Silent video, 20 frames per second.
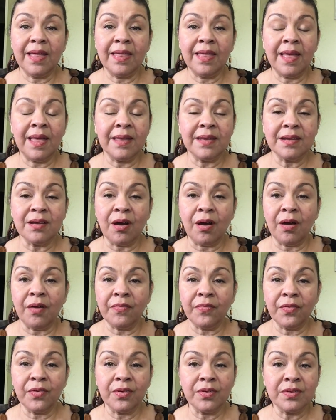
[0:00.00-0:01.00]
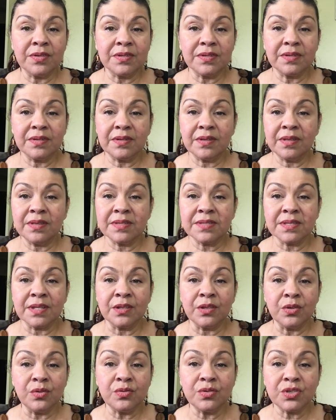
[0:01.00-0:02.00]
It offered
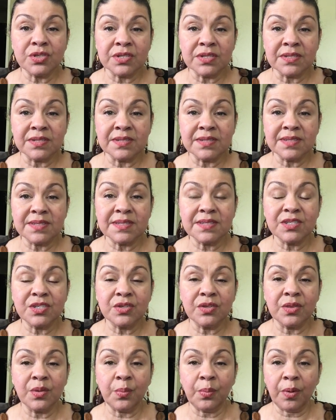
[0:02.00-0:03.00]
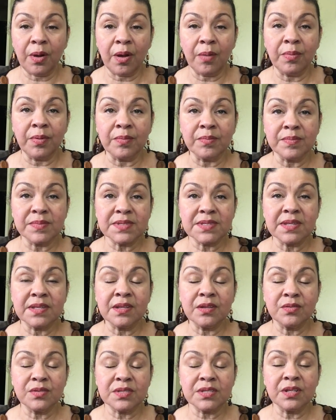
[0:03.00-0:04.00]
solutions to the problems, and
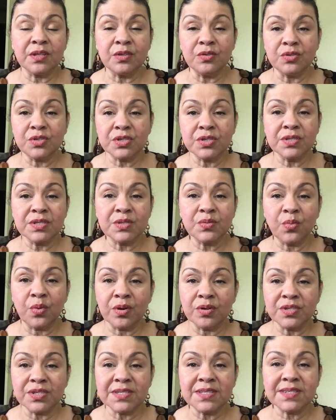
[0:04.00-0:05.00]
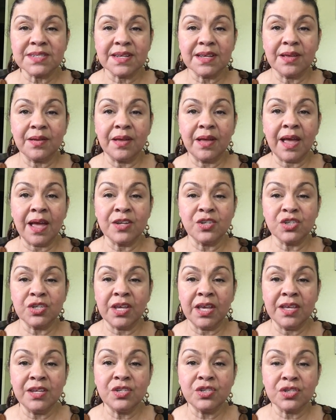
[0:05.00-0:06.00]
those solutions were just
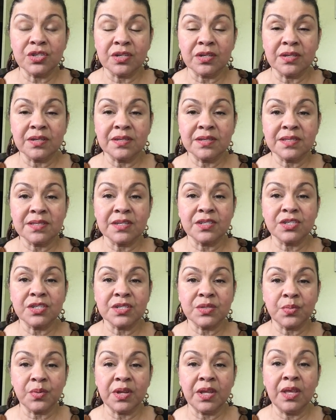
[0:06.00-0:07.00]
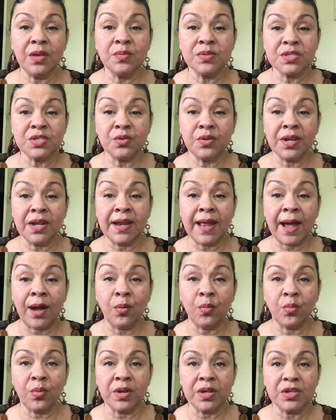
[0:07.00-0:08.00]
education, such as what he was doing in
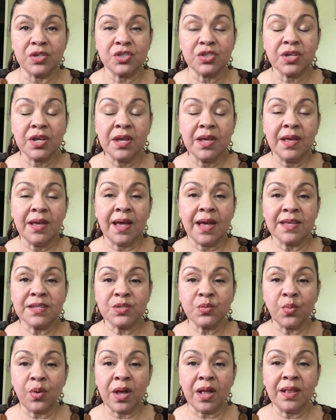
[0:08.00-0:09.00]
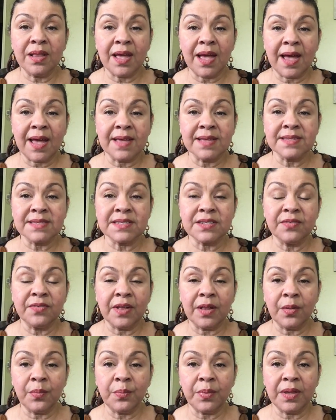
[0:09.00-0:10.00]
outreach, as well as
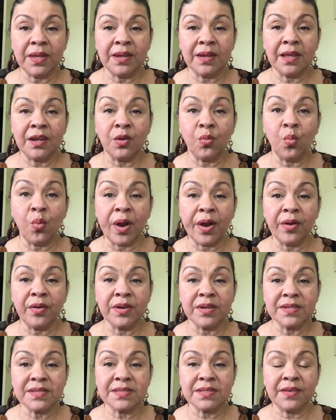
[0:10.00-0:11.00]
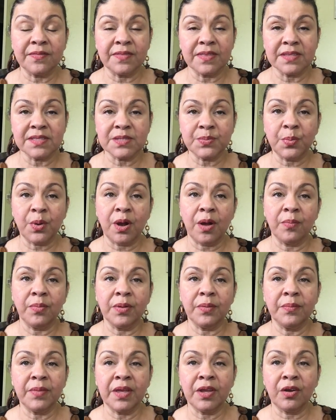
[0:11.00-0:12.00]
developing an awareness of this
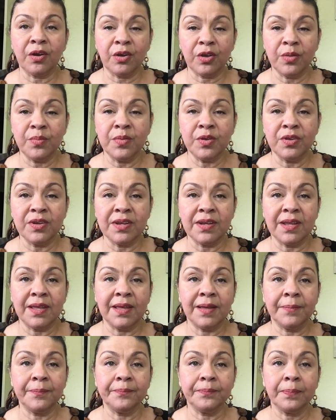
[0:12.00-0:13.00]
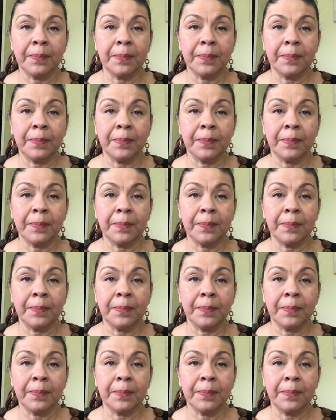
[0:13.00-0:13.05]
problem in our community.